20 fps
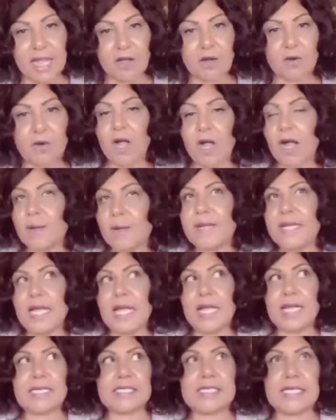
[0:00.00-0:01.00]
now? I'm
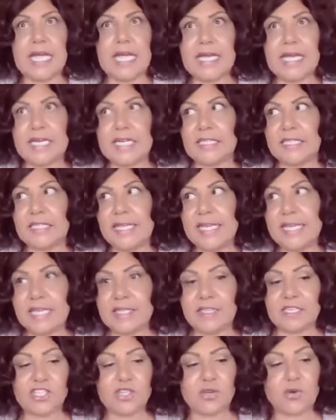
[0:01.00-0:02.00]
excited and
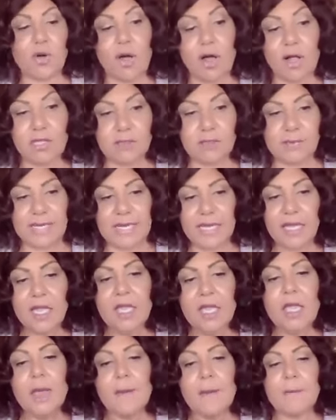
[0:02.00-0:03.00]
elated that you called
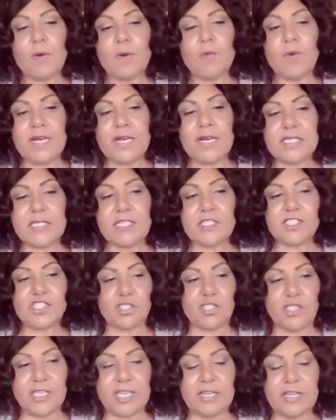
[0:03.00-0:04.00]
me, but what is it that
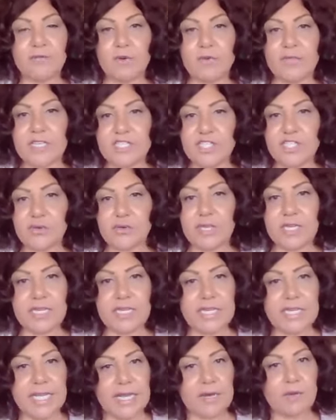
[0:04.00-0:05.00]
you're looking for that you
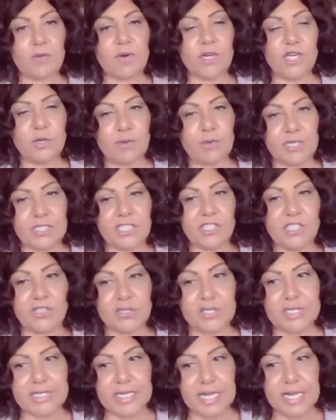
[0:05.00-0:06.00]
didn't get when you booked it
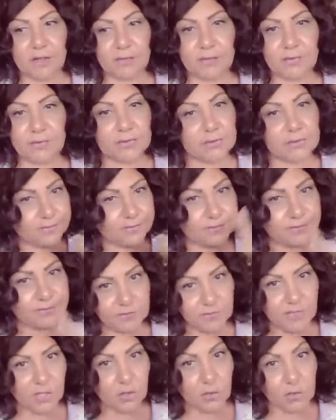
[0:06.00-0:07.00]
yourself?
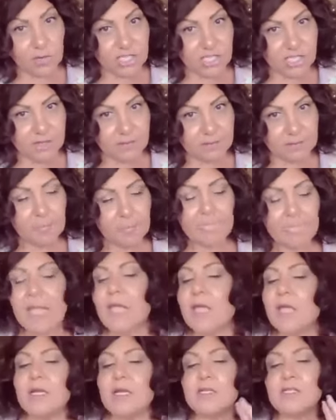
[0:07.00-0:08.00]
Question.
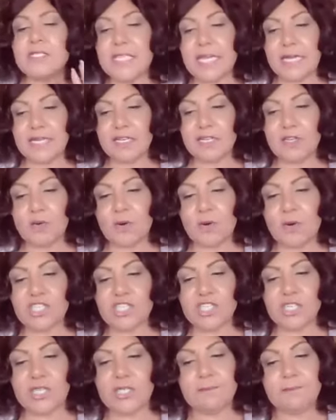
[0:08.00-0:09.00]
Second
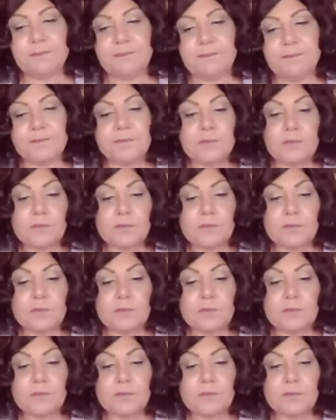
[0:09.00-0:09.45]
question,